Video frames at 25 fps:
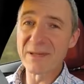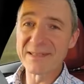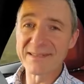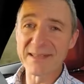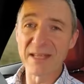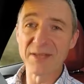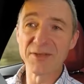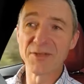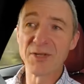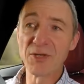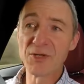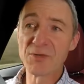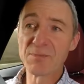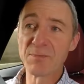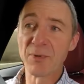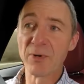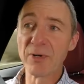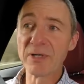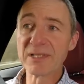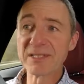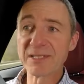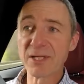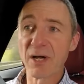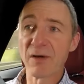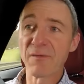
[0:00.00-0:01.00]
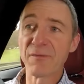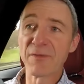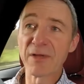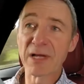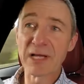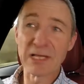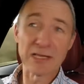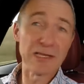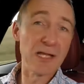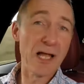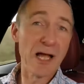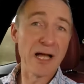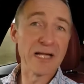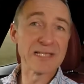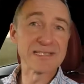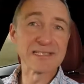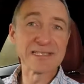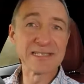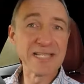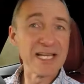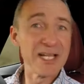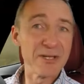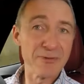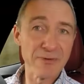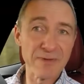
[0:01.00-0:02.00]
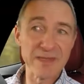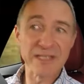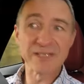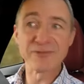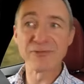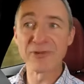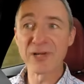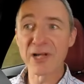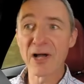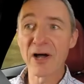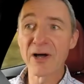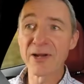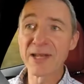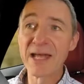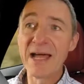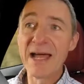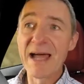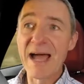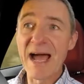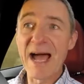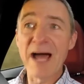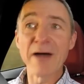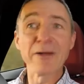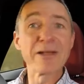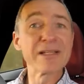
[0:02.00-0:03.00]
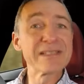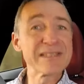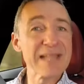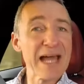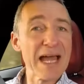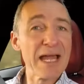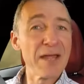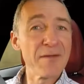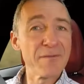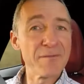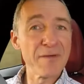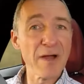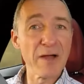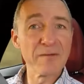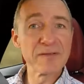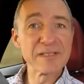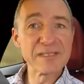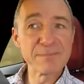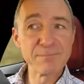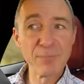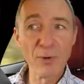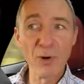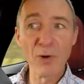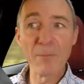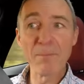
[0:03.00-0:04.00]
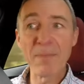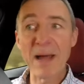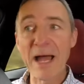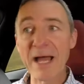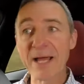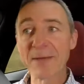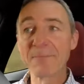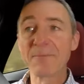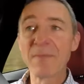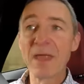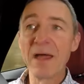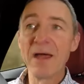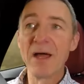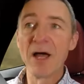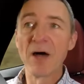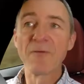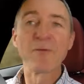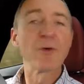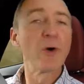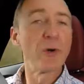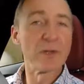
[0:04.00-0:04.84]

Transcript: percentage points off the class leader in this regard, Audi's A5 Sportback. Of